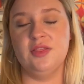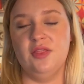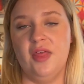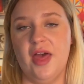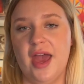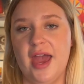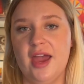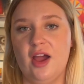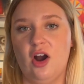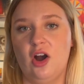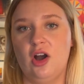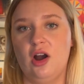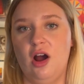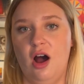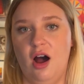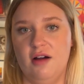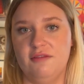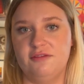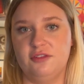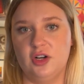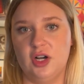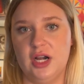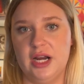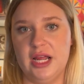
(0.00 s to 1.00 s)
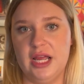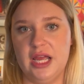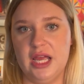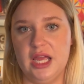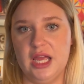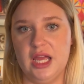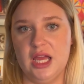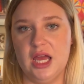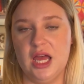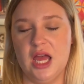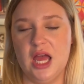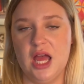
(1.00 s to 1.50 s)
They are
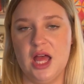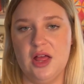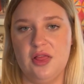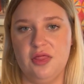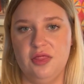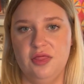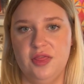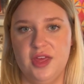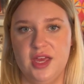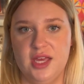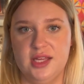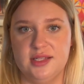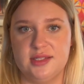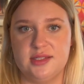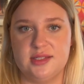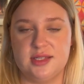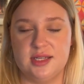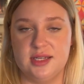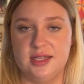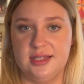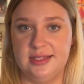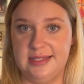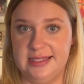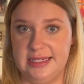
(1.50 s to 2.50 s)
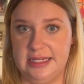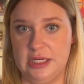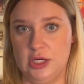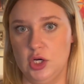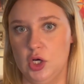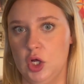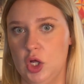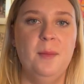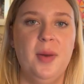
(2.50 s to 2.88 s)
offering this deal,